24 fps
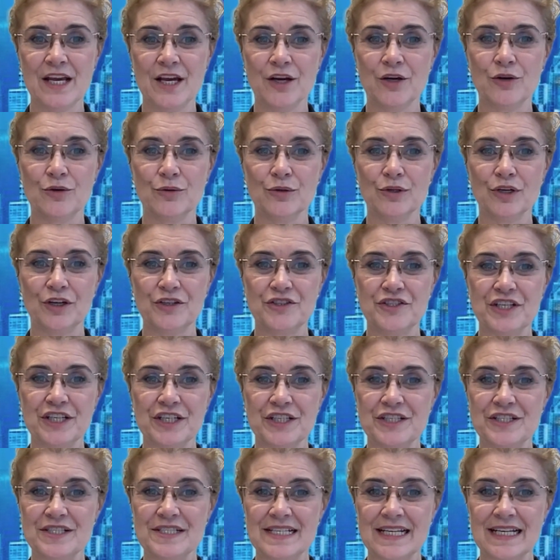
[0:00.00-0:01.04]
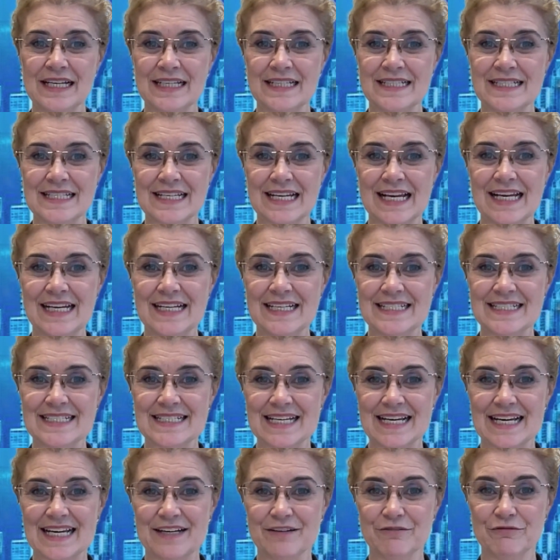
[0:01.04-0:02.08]
CoreLogic New Zealand's latest
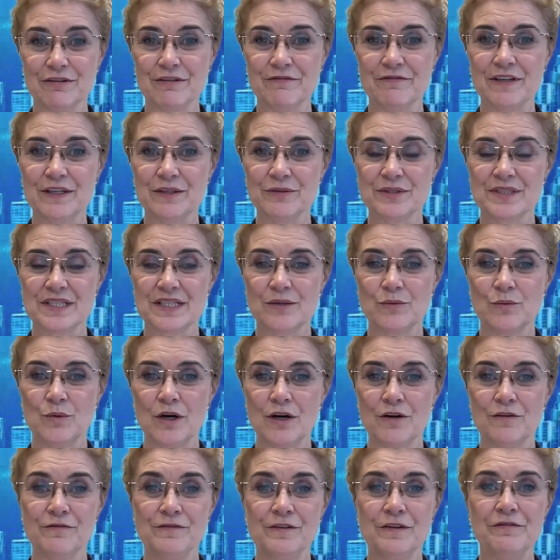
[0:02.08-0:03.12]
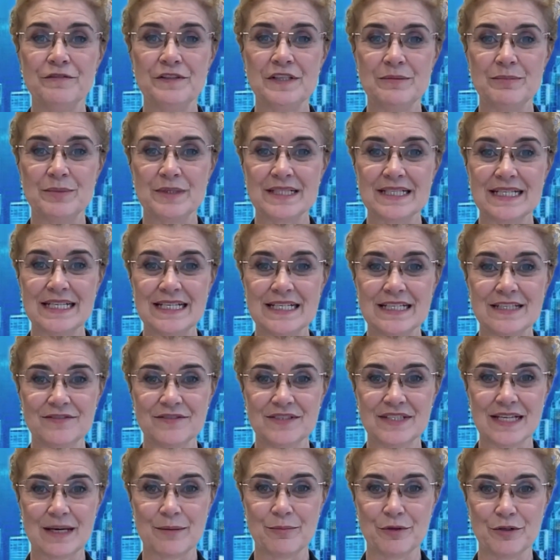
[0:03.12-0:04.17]
data reveals that while 50% of
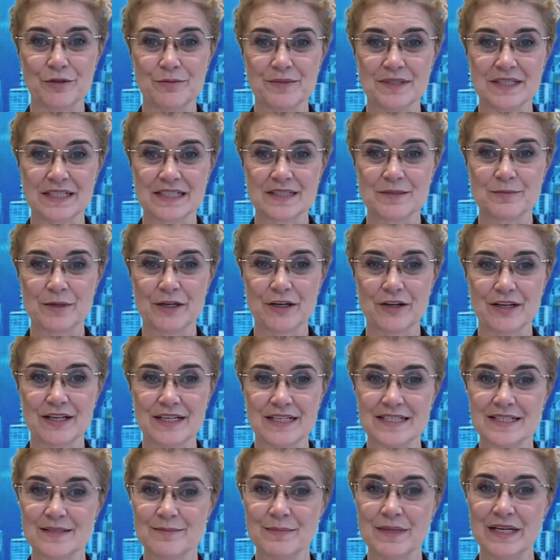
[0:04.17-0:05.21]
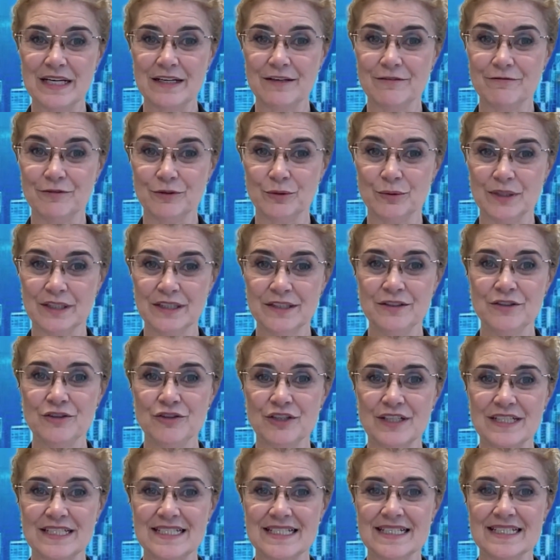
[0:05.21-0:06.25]
suburbs experienced meaningful
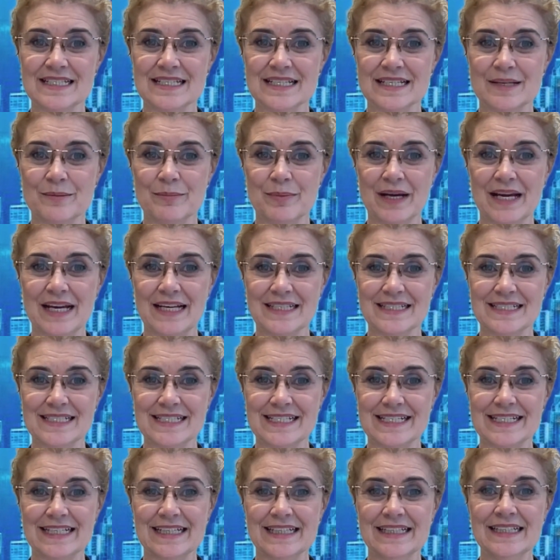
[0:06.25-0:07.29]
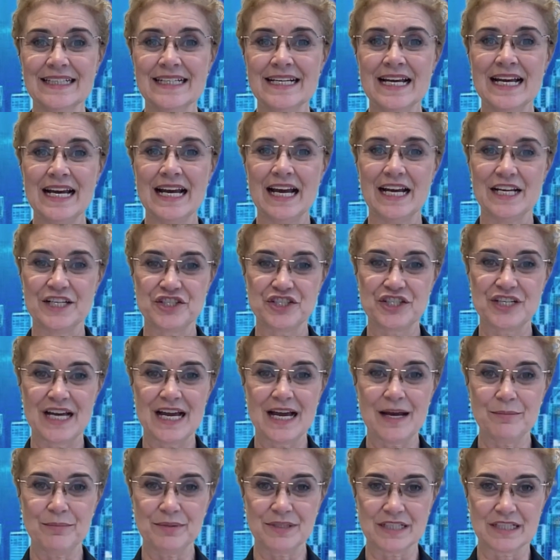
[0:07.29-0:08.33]
increases in the past year, a
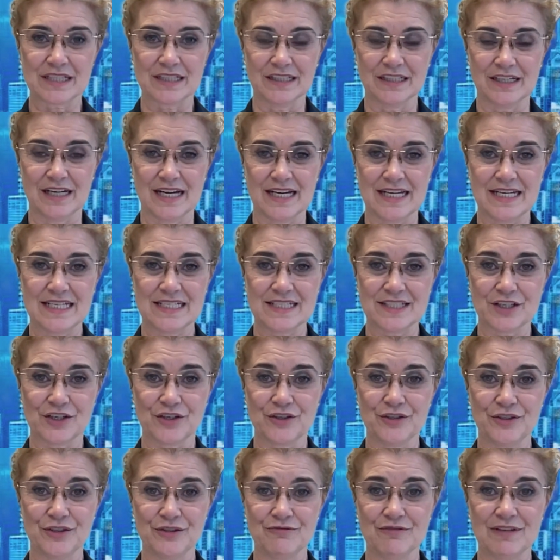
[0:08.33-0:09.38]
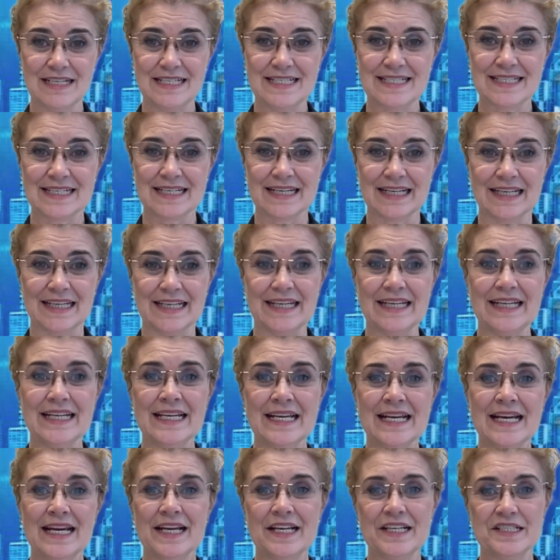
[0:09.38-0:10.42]
sharp decline has occurred recently,
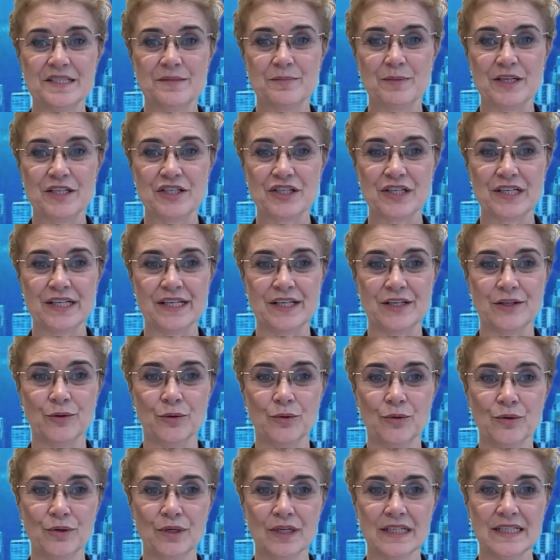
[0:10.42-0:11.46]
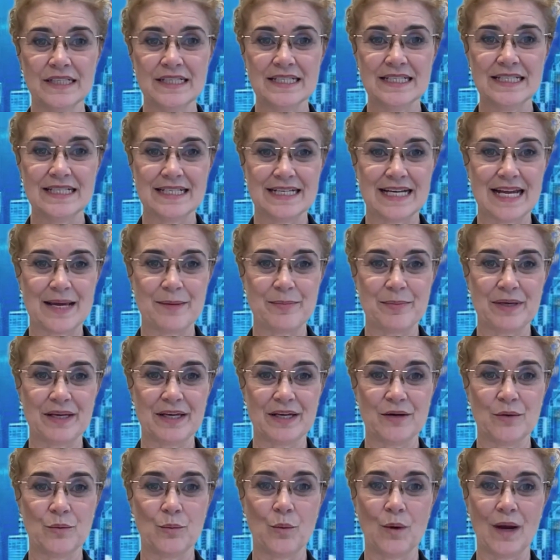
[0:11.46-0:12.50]
especially in Auckland,
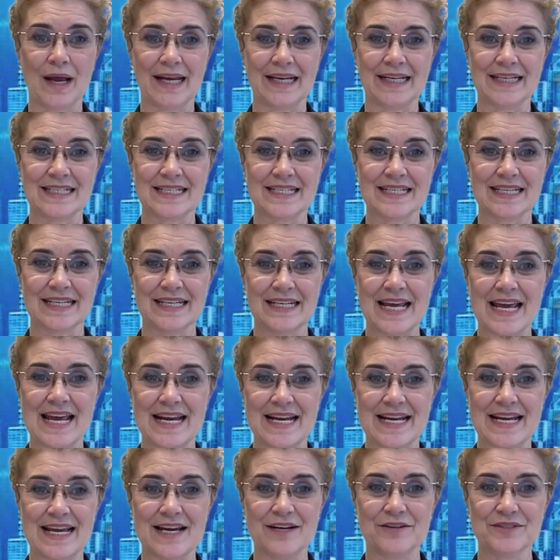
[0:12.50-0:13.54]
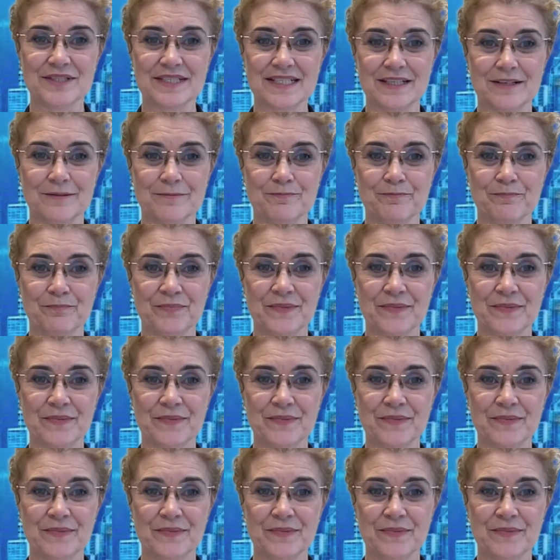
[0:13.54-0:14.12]
Napier, Wellington, and Nelson.